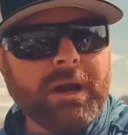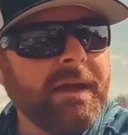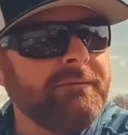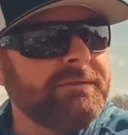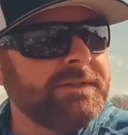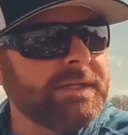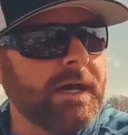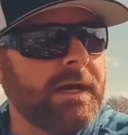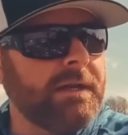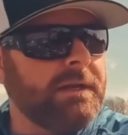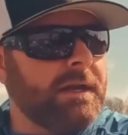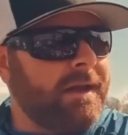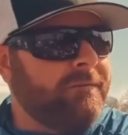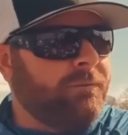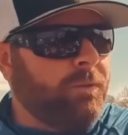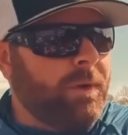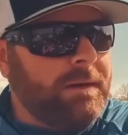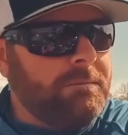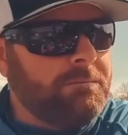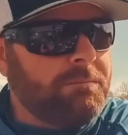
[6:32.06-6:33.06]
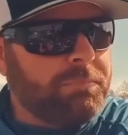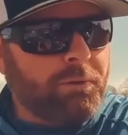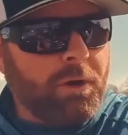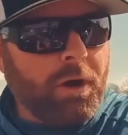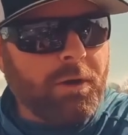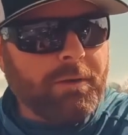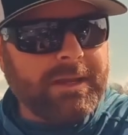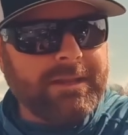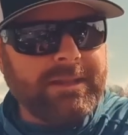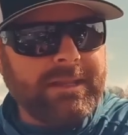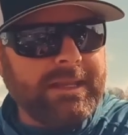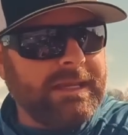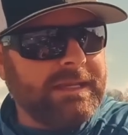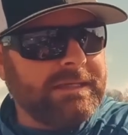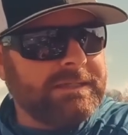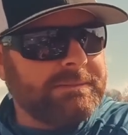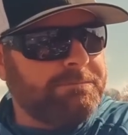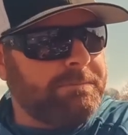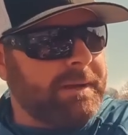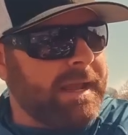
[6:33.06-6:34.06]
I've done, I've went and broken
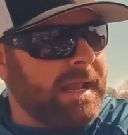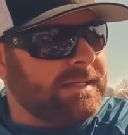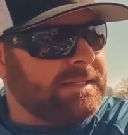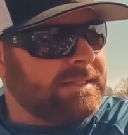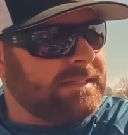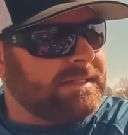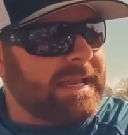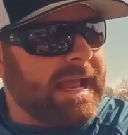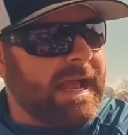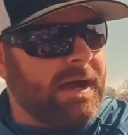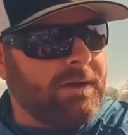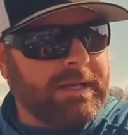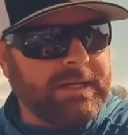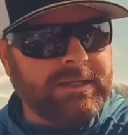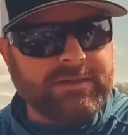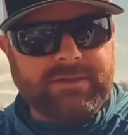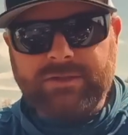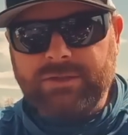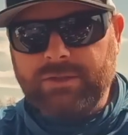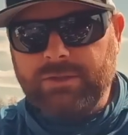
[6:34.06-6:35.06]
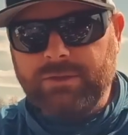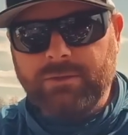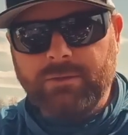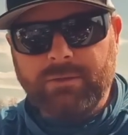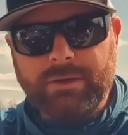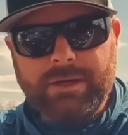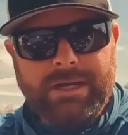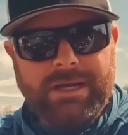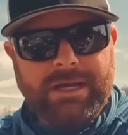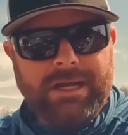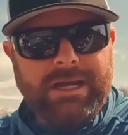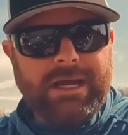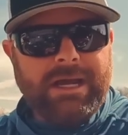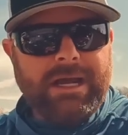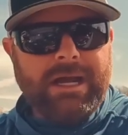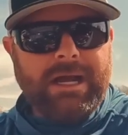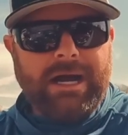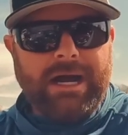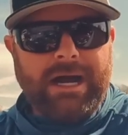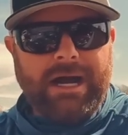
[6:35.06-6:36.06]
these baits down into
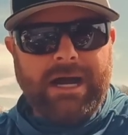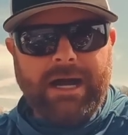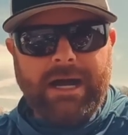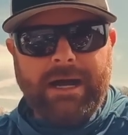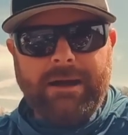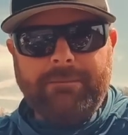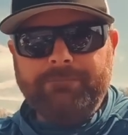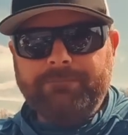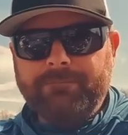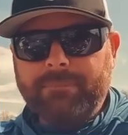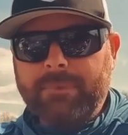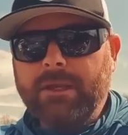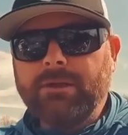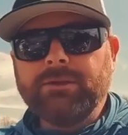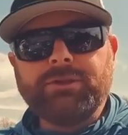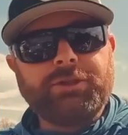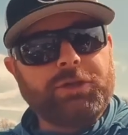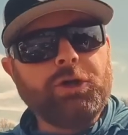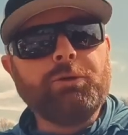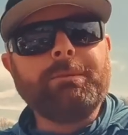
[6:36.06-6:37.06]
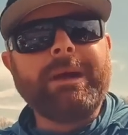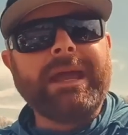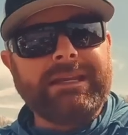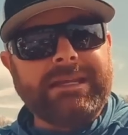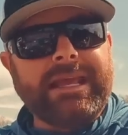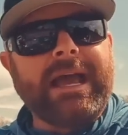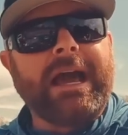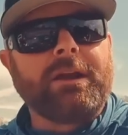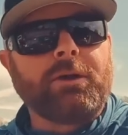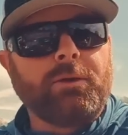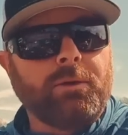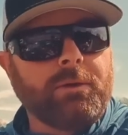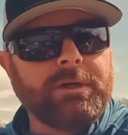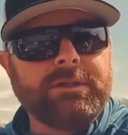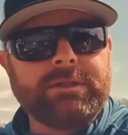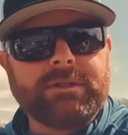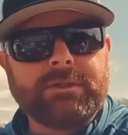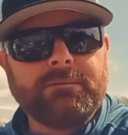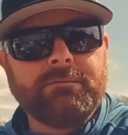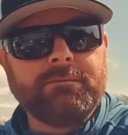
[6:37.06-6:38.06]
um, two main
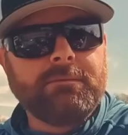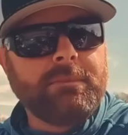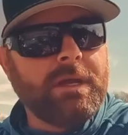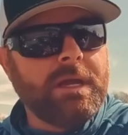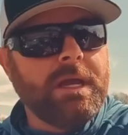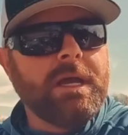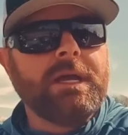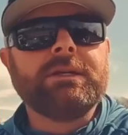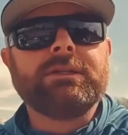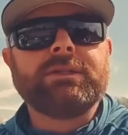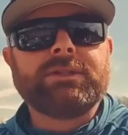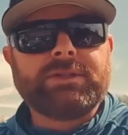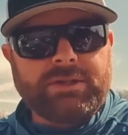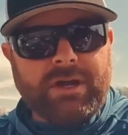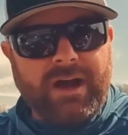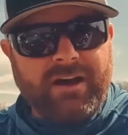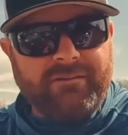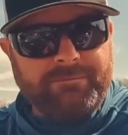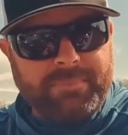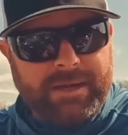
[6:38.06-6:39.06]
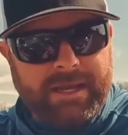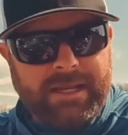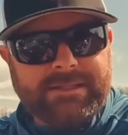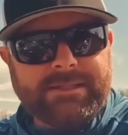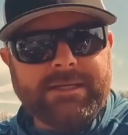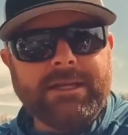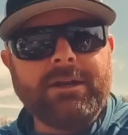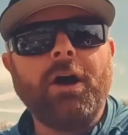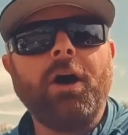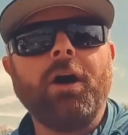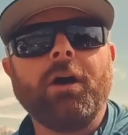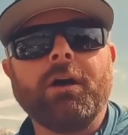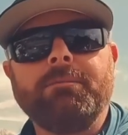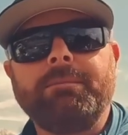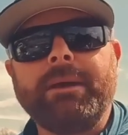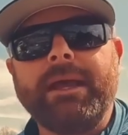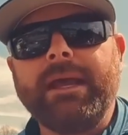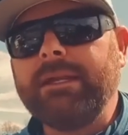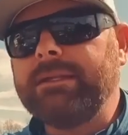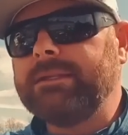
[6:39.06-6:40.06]
categories: soft baits and hard
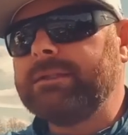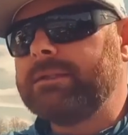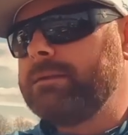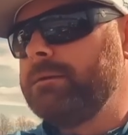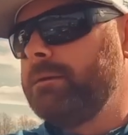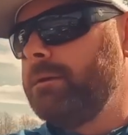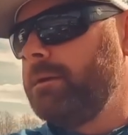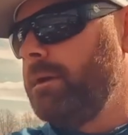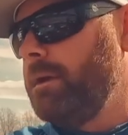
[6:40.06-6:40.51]
baits.